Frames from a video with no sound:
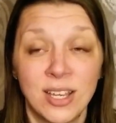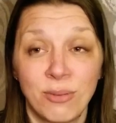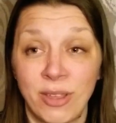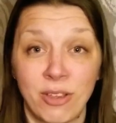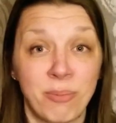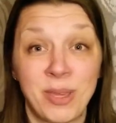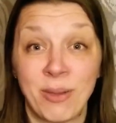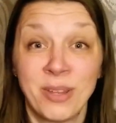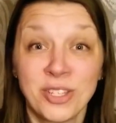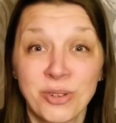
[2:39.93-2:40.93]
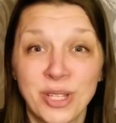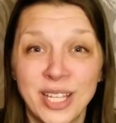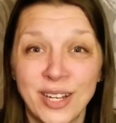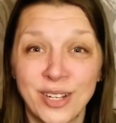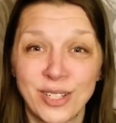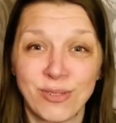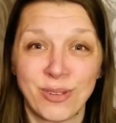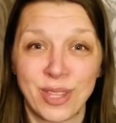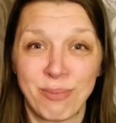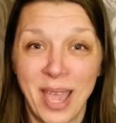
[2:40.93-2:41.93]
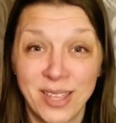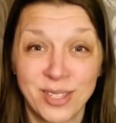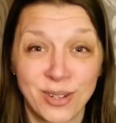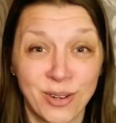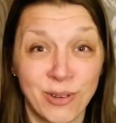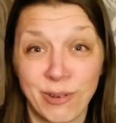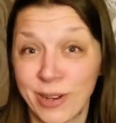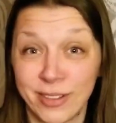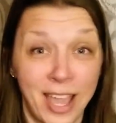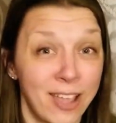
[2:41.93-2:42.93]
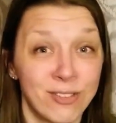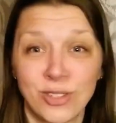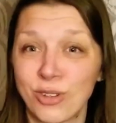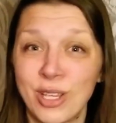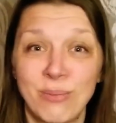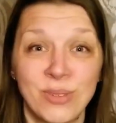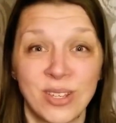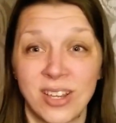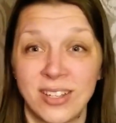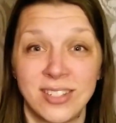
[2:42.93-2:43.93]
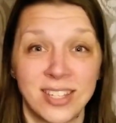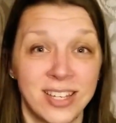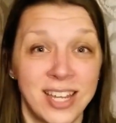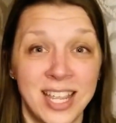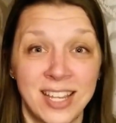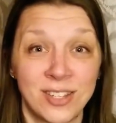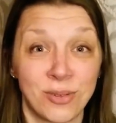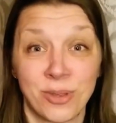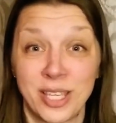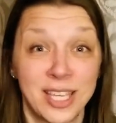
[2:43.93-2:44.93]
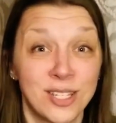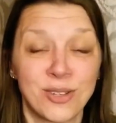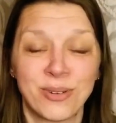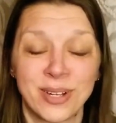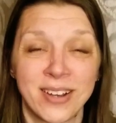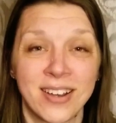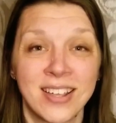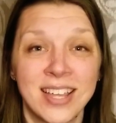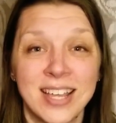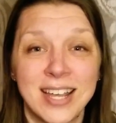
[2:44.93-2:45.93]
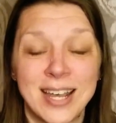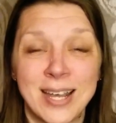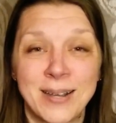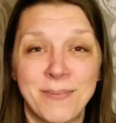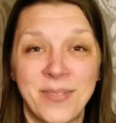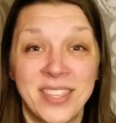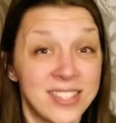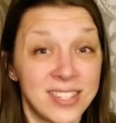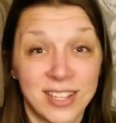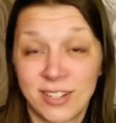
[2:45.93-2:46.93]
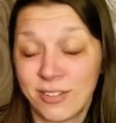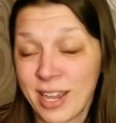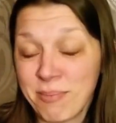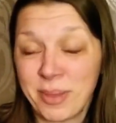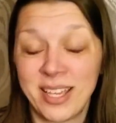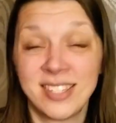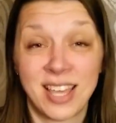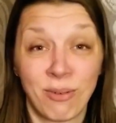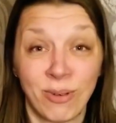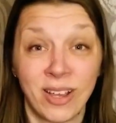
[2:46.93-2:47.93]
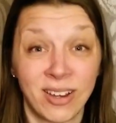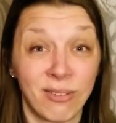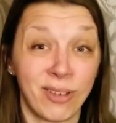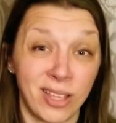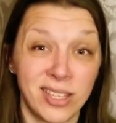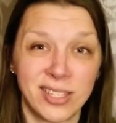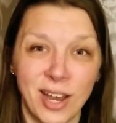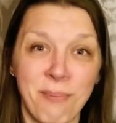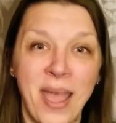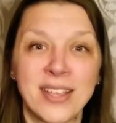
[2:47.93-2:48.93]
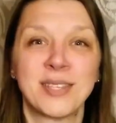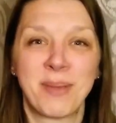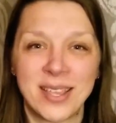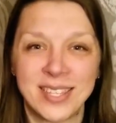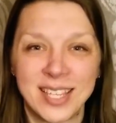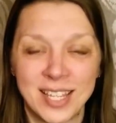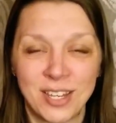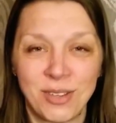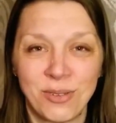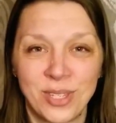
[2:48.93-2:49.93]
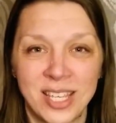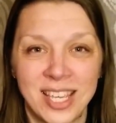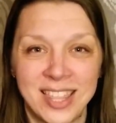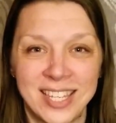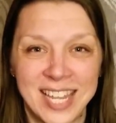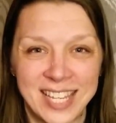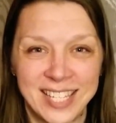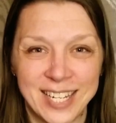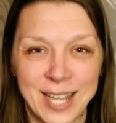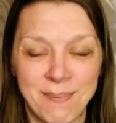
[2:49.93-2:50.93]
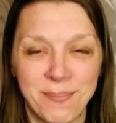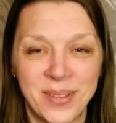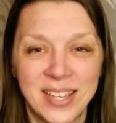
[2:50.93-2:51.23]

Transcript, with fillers: whether it be our ministry leaders or the pastor or our live streams on Sundays or the Kids Corner. Um, this is a great place that we're going to really start maximizing and using in the days to come.